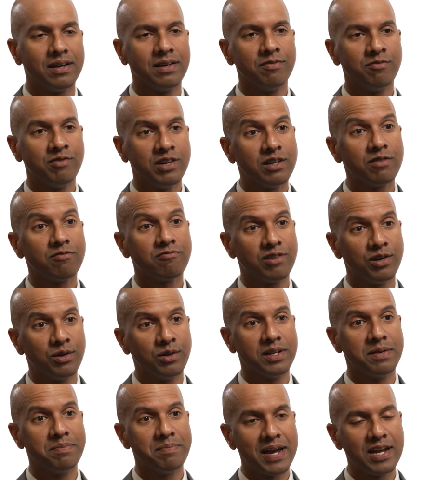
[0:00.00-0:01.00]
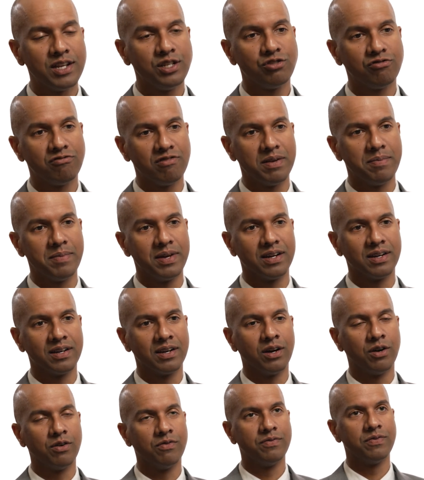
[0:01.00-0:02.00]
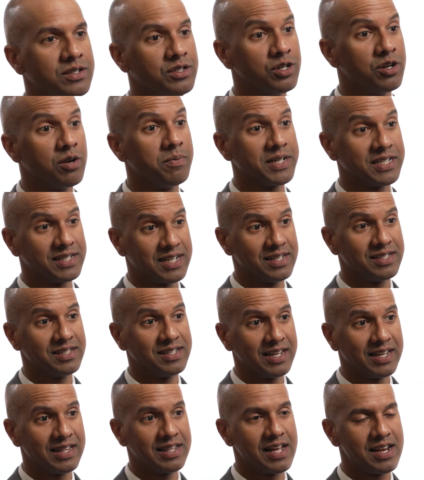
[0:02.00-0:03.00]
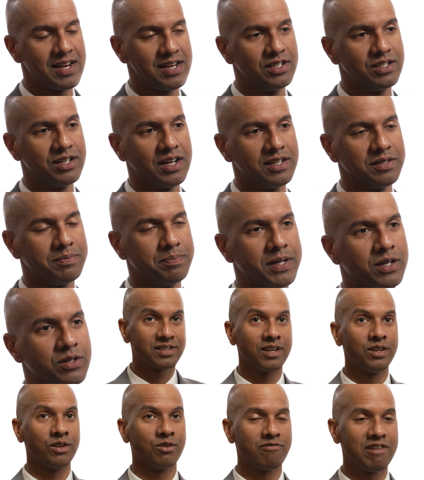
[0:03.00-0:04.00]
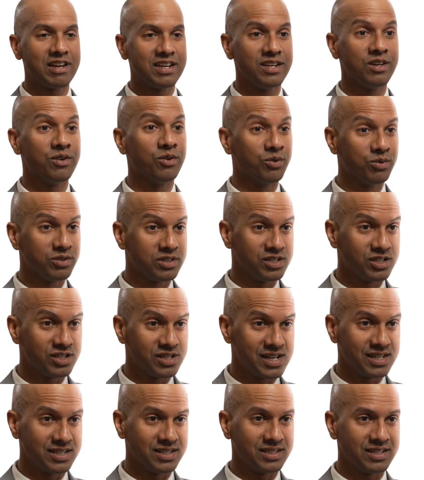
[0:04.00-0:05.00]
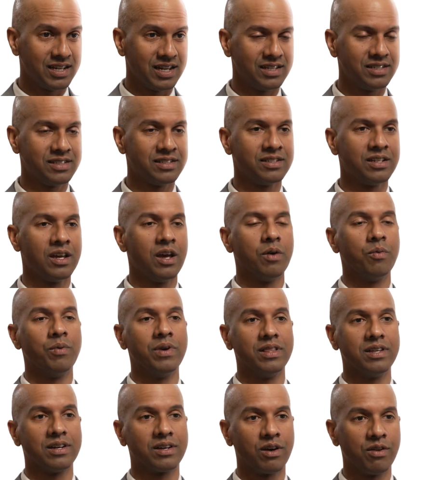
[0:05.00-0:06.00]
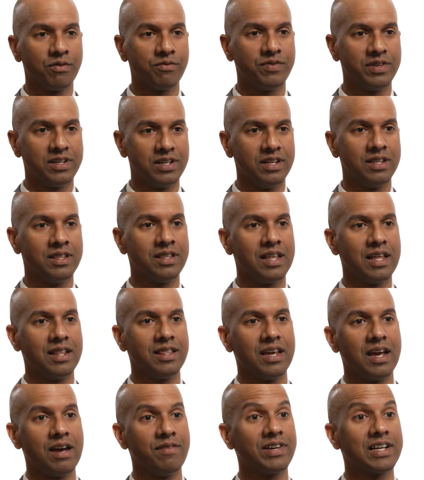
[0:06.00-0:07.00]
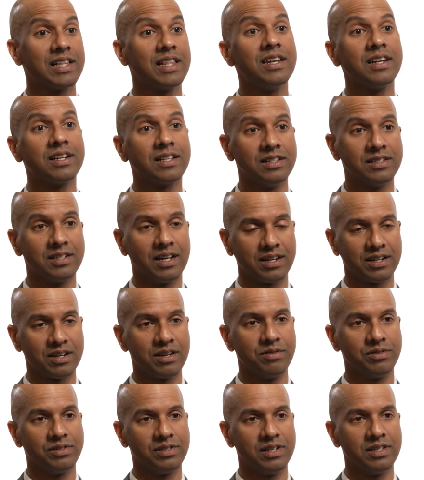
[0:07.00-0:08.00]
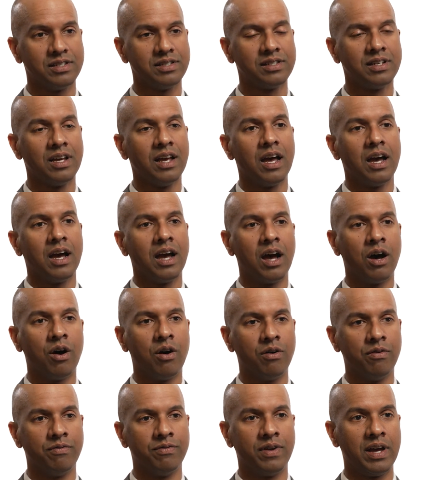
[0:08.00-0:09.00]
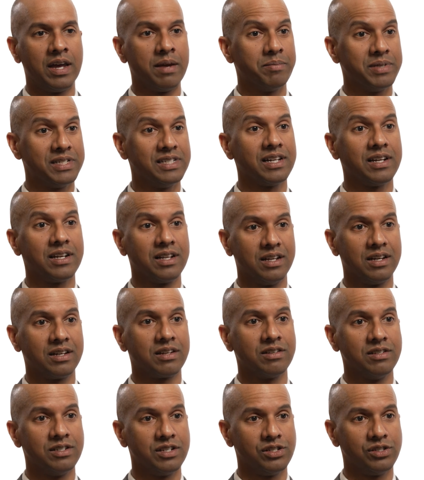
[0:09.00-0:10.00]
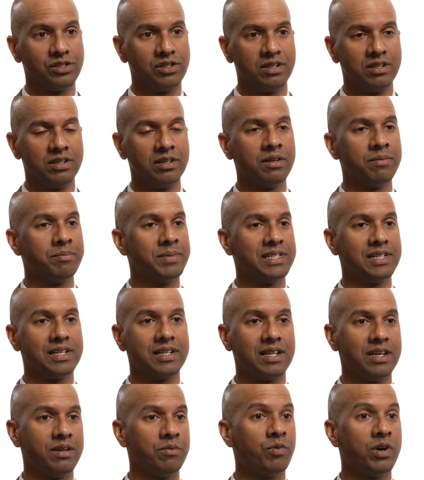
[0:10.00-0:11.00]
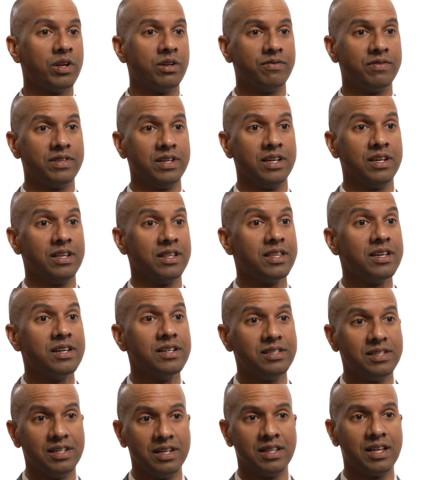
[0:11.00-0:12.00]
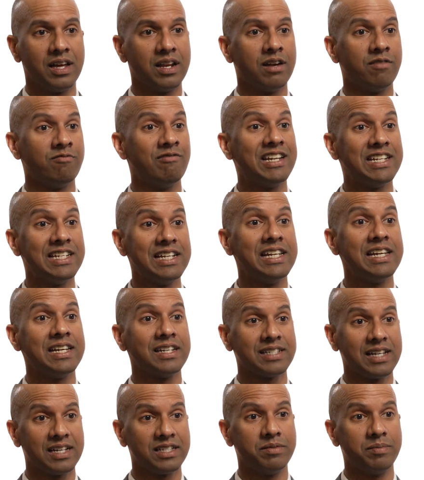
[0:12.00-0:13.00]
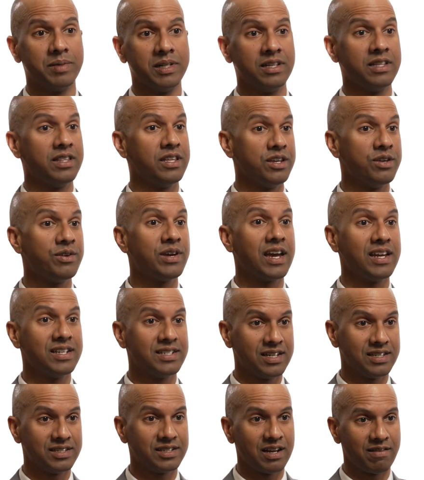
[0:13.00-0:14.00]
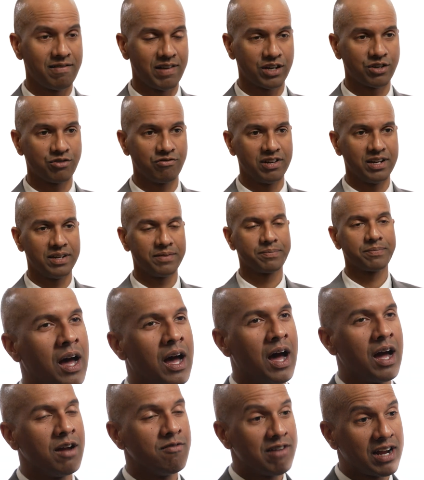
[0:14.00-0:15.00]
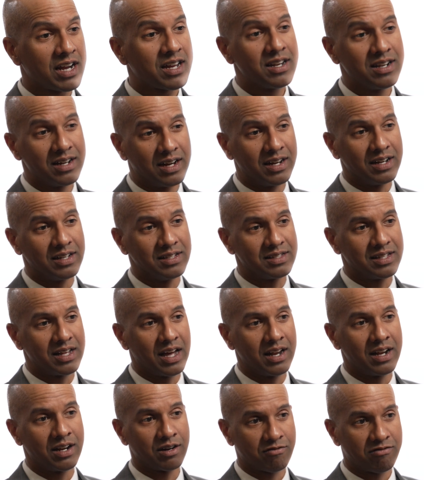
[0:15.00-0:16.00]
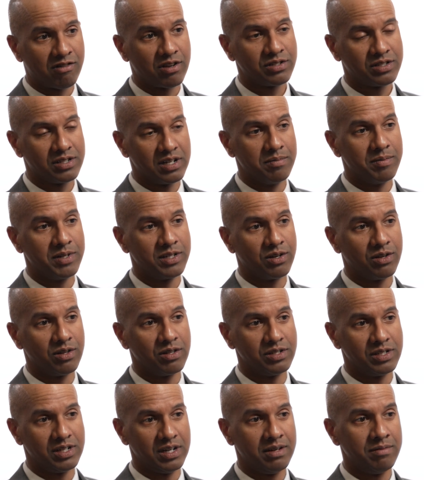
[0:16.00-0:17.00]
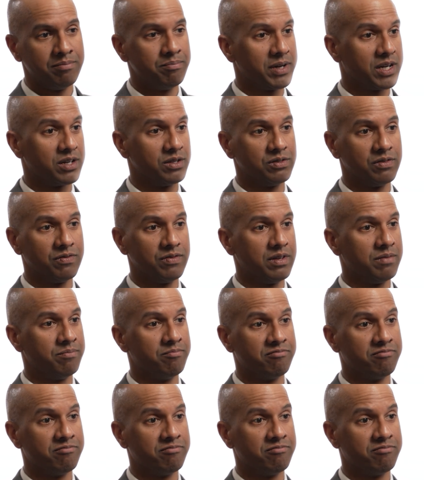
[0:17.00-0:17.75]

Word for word: a real role in mainstreaming of genomic testing in the NHS. They can already order genetic tests when they're confident that they have a clinical diagnosis of a particular condition, particularly one of the 30 that are readily accessible in the UK test directory. I recognise that across dermatology, because of the